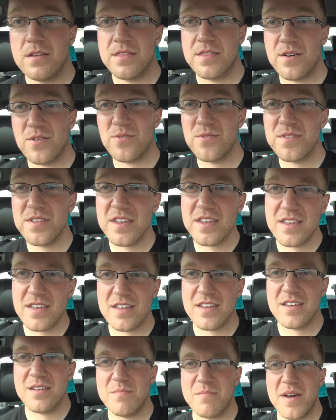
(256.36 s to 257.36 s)
The only
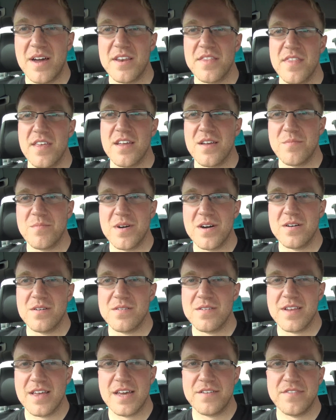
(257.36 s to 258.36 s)
bad thing
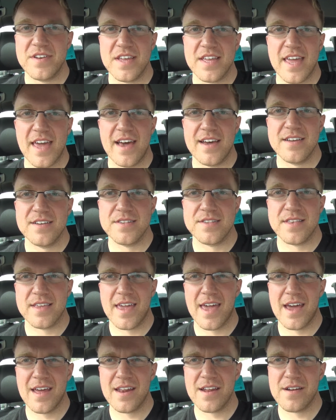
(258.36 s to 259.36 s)
about having a cat is the
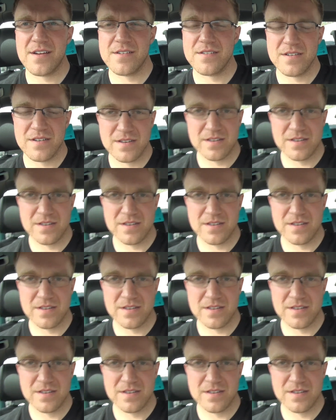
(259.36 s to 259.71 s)
cat hair.